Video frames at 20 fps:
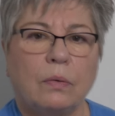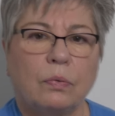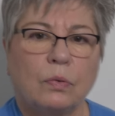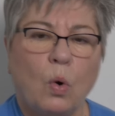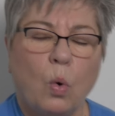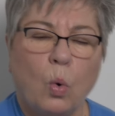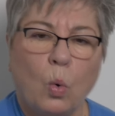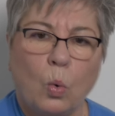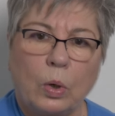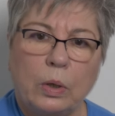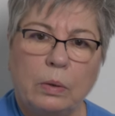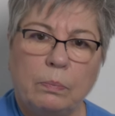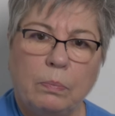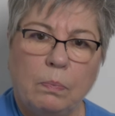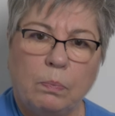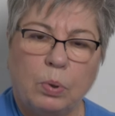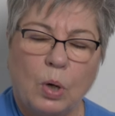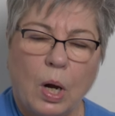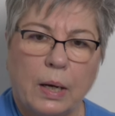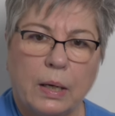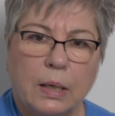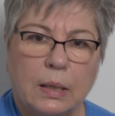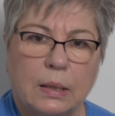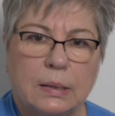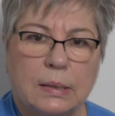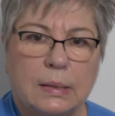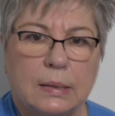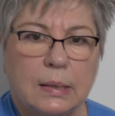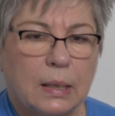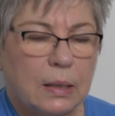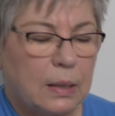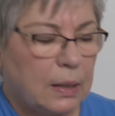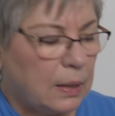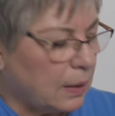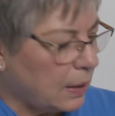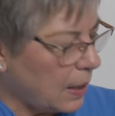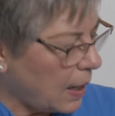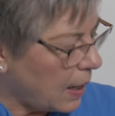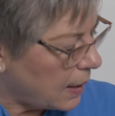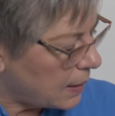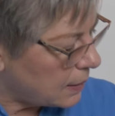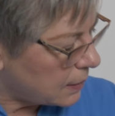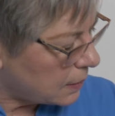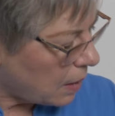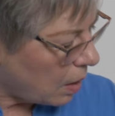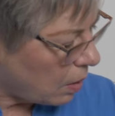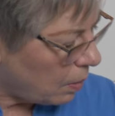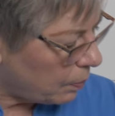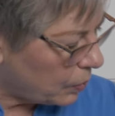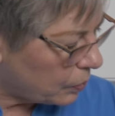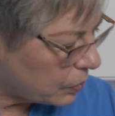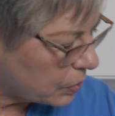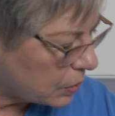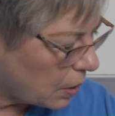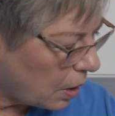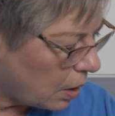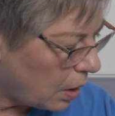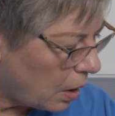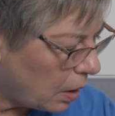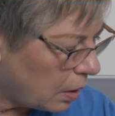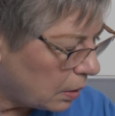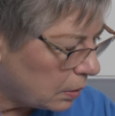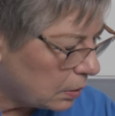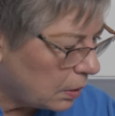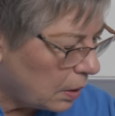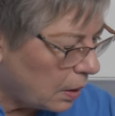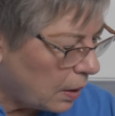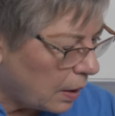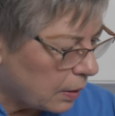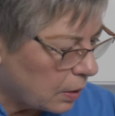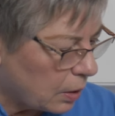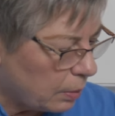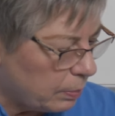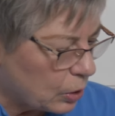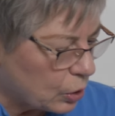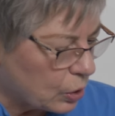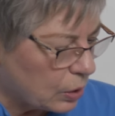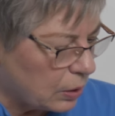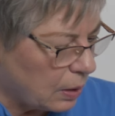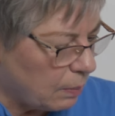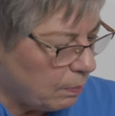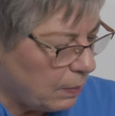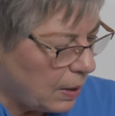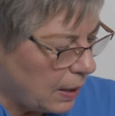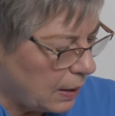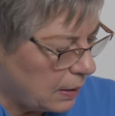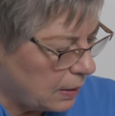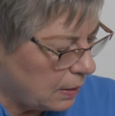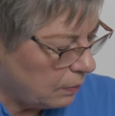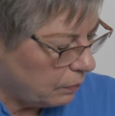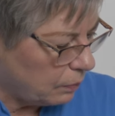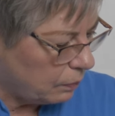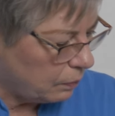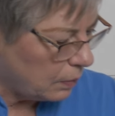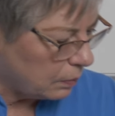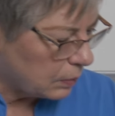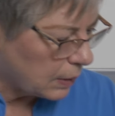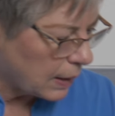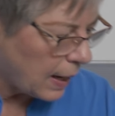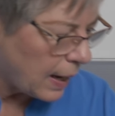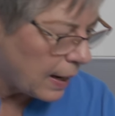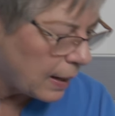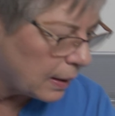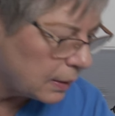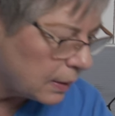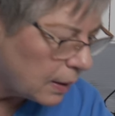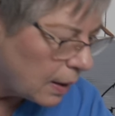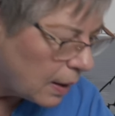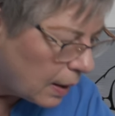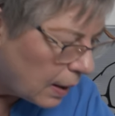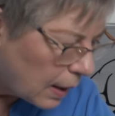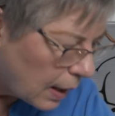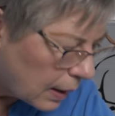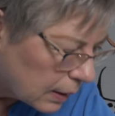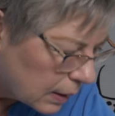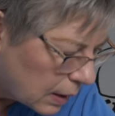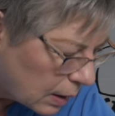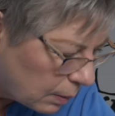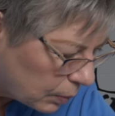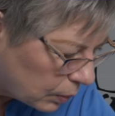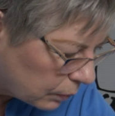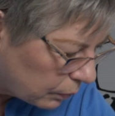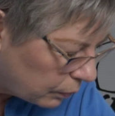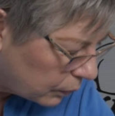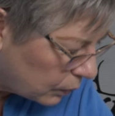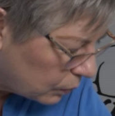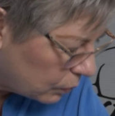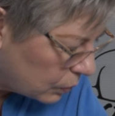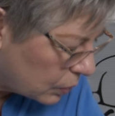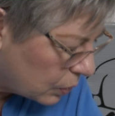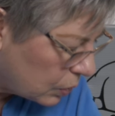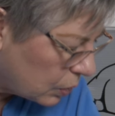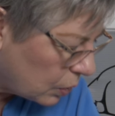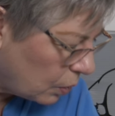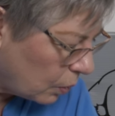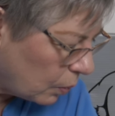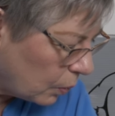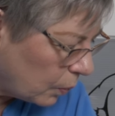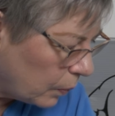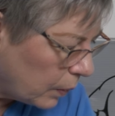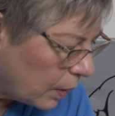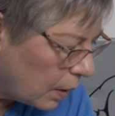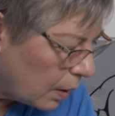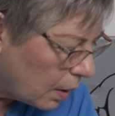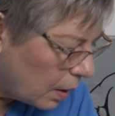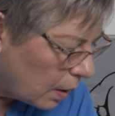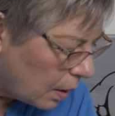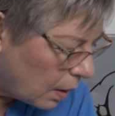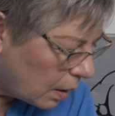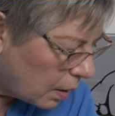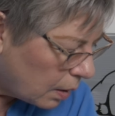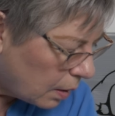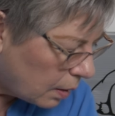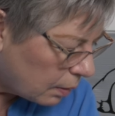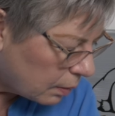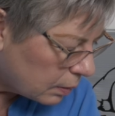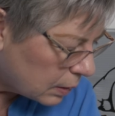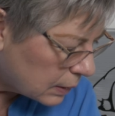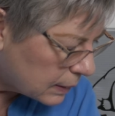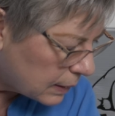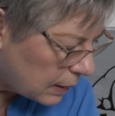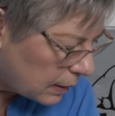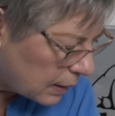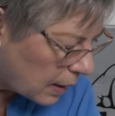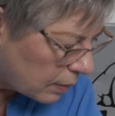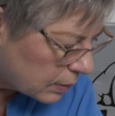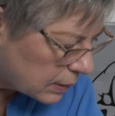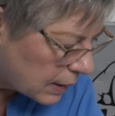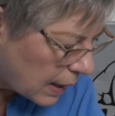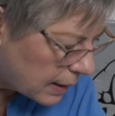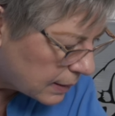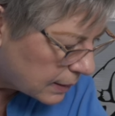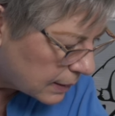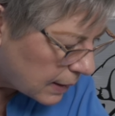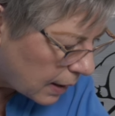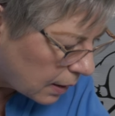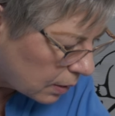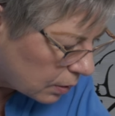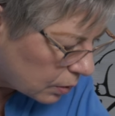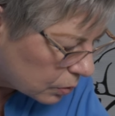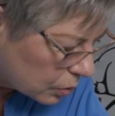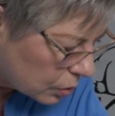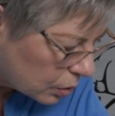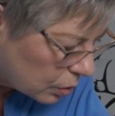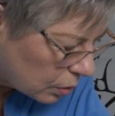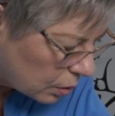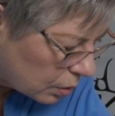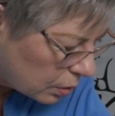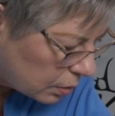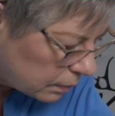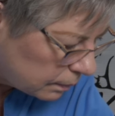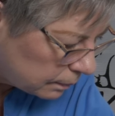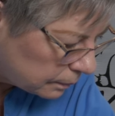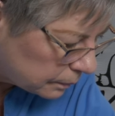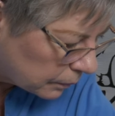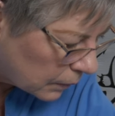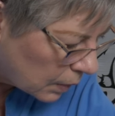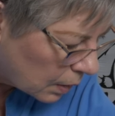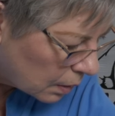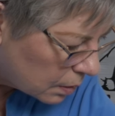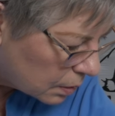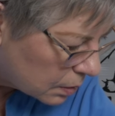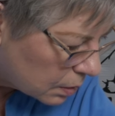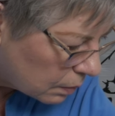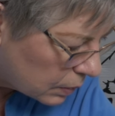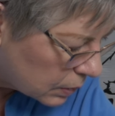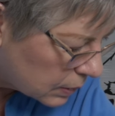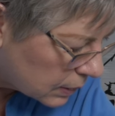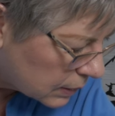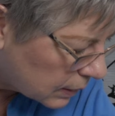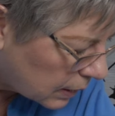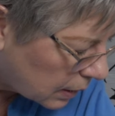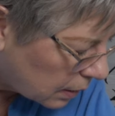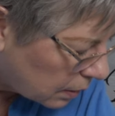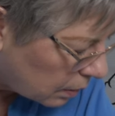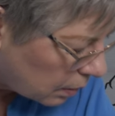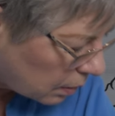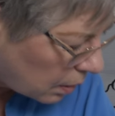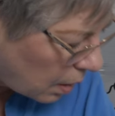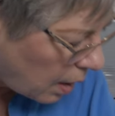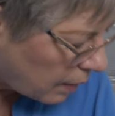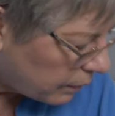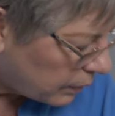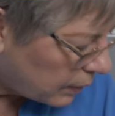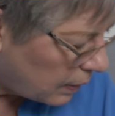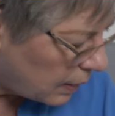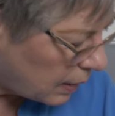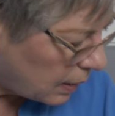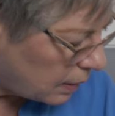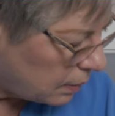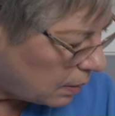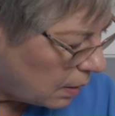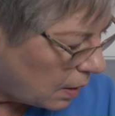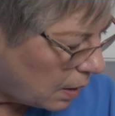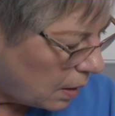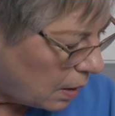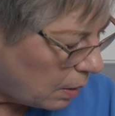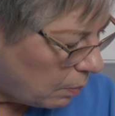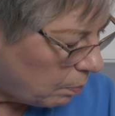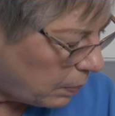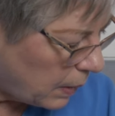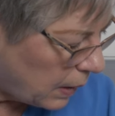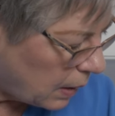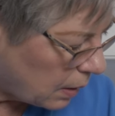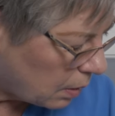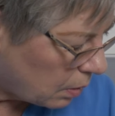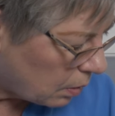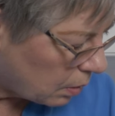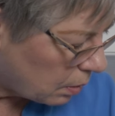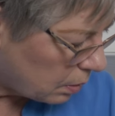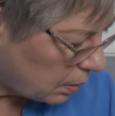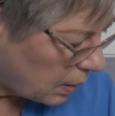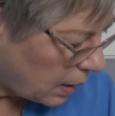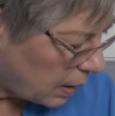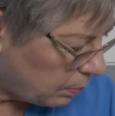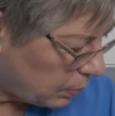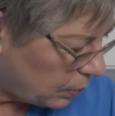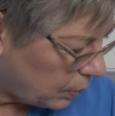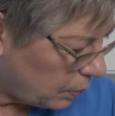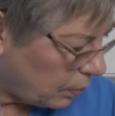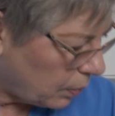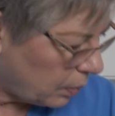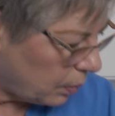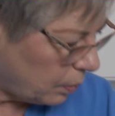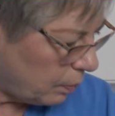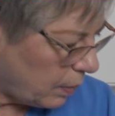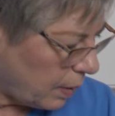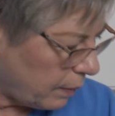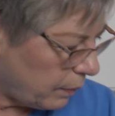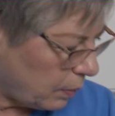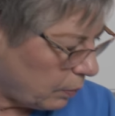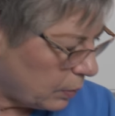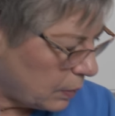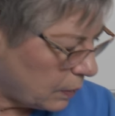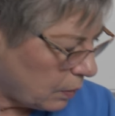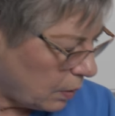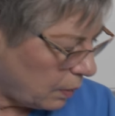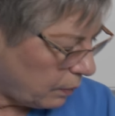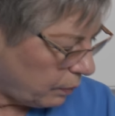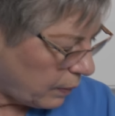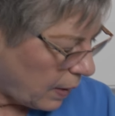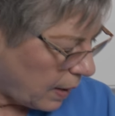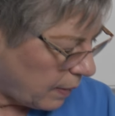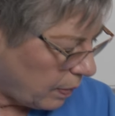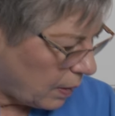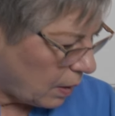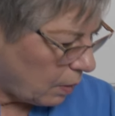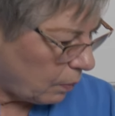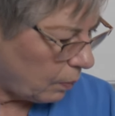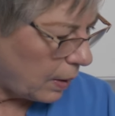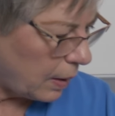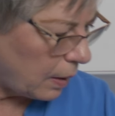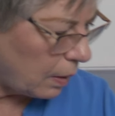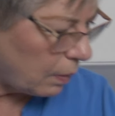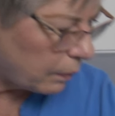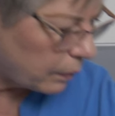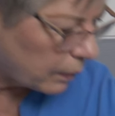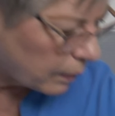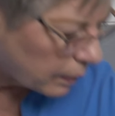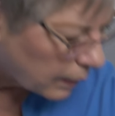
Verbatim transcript: of corn products in it, as almost all commercially made canned and kibble foods do. There you see now Tan's had her turn, so we'll just let her off, and then pink or light blue or whoever was going to find their way over